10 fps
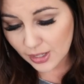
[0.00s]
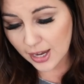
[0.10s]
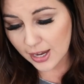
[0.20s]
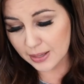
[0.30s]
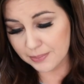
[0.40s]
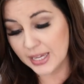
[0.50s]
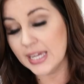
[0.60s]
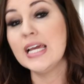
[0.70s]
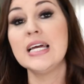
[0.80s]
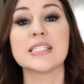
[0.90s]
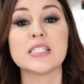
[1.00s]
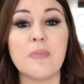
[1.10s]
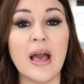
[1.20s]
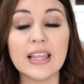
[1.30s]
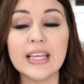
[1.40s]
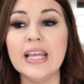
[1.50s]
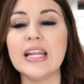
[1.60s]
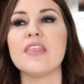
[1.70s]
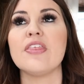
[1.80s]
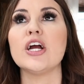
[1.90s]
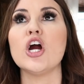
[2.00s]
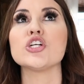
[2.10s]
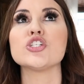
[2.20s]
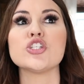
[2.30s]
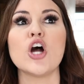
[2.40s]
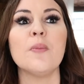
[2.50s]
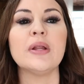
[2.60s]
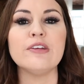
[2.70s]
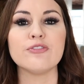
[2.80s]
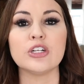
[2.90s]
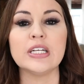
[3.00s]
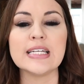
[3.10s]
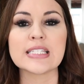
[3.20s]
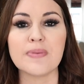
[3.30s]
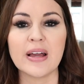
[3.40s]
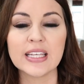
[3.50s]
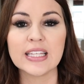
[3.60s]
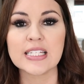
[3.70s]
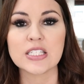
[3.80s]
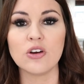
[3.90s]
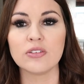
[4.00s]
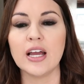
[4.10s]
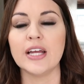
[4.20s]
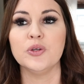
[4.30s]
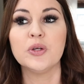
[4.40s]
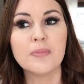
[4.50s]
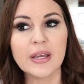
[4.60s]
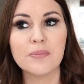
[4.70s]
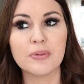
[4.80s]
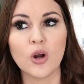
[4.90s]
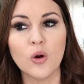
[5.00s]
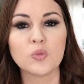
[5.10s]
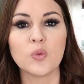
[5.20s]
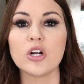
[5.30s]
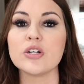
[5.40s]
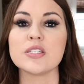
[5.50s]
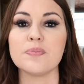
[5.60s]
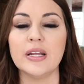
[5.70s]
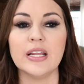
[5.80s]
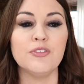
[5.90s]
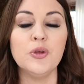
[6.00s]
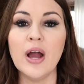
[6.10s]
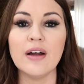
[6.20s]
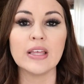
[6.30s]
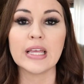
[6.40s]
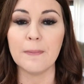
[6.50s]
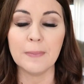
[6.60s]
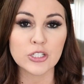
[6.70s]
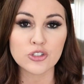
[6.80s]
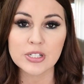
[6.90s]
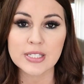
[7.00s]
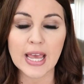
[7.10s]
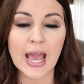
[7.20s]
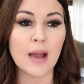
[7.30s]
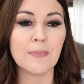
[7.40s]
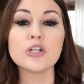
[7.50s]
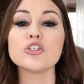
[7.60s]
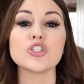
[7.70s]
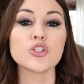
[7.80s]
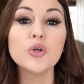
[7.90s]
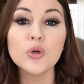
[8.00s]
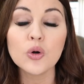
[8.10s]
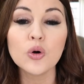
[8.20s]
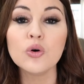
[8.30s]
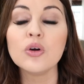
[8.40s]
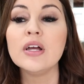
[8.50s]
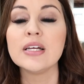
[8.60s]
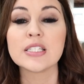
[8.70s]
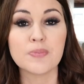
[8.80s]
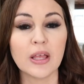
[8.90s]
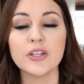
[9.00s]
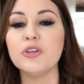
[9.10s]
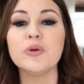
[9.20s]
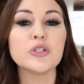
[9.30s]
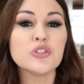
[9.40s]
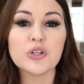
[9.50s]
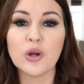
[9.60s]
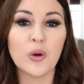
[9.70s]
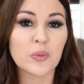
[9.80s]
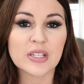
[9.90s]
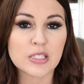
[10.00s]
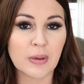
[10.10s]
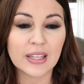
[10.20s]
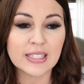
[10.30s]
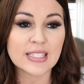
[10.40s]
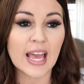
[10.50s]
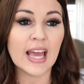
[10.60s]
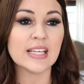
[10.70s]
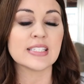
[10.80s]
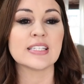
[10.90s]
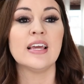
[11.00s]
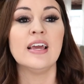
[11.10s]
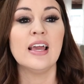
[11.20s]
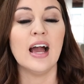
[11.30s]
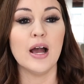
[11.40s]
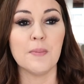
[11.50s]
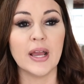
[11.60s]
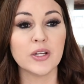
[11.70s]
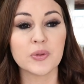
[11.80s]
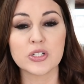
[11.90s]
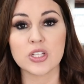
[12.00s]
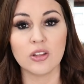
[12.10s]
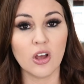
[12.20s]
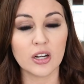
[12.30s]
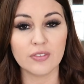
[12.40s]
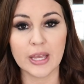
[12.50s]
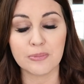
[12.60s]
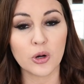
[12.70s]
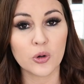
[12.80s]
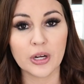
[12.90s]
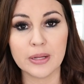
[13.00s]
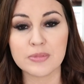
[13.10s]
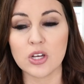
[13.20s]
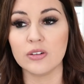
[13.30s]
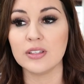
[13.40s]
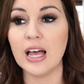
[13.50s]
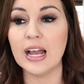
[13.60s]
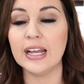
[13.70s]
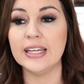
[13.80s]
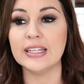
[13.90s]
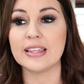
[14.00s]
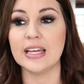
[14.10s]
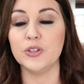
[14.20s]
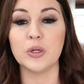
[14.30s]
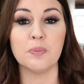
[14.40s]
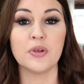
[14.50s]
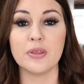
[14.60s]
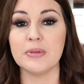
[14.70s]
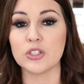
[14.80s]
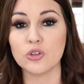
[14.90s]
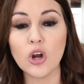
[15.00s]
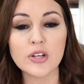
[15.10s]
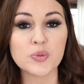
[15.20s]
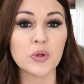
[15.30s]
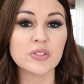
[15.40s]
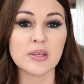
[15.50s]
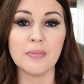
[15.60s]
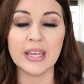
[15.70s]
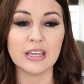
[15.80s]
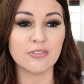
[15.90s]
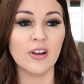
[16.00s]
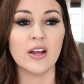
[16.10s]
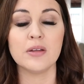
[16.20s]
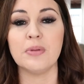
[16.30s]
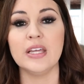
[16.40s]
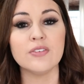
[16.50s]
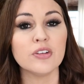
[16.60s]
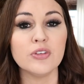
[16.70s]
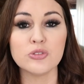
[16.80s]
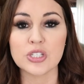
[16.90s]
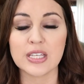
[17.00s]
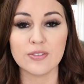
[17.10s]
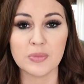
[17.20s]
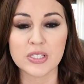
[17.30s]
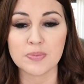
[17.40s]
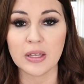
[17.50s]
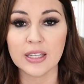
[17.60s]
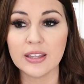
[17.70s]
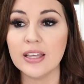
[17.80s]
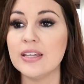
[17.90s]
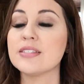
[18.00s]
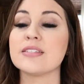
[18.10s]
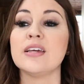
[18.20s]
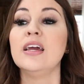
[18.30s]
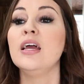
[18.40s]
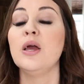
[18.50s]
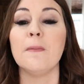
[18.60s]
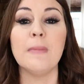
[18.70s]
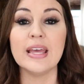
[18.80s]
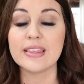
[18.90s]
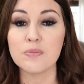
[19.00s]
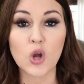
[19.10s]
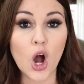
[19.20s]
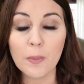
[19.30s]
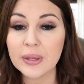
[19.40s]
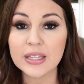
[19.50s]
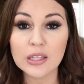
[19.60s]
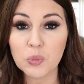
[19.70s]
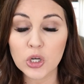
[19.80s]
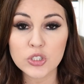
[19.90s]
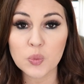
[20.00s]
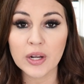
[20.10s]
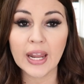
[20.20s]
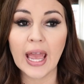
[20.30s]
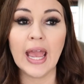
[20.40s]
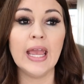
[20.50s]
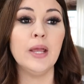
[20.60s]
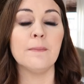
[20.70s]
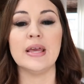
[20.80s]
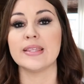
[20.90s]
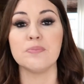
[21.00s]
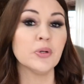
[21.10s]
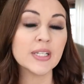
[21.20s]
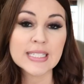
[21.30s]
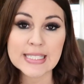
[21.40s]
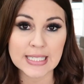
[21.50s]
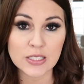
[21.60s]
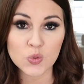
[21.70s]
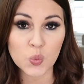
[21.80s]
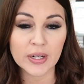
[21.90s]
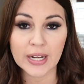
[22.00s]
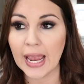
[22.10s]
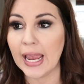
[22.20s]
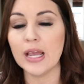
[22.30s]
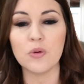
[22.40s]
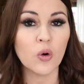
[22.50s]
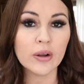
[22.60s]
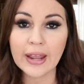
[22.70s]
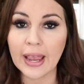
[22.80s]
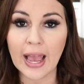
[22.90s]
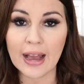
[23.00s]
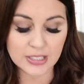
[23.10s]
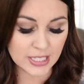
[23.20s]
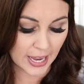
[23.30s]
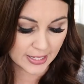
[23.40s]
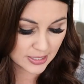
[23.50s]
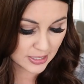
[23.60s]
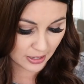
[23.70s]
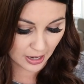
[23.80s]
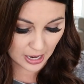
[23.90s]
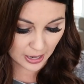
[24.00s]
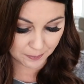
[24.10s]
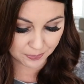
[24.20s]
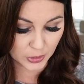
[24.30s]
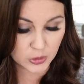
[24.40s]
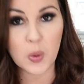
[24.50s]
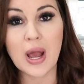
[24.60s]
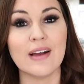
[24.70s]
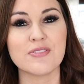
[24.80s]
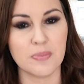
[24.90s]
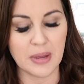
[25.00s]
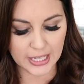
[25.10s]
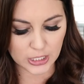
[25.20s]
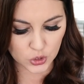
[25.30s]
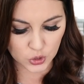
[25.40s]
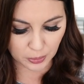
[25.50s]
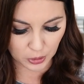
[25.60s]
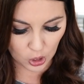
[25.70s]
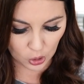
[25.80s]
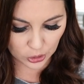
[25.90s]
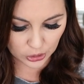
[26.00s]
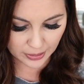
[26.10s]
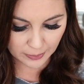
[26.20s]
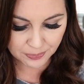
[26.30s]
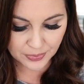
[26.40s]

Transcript: Um, spelling, there are so many free spelling lists online. You could make up your own words, but if you have like a Pinterest app or just Google spelling, you can do your own spelling test. Um, I know there's a lot of like programs online that you can put them into crosswords and make it fun, but even if you just give them a spelling list, make them copy the words one day, make them put it in a sentence one day, and one day have a test. Um, you don't have to make it super hard.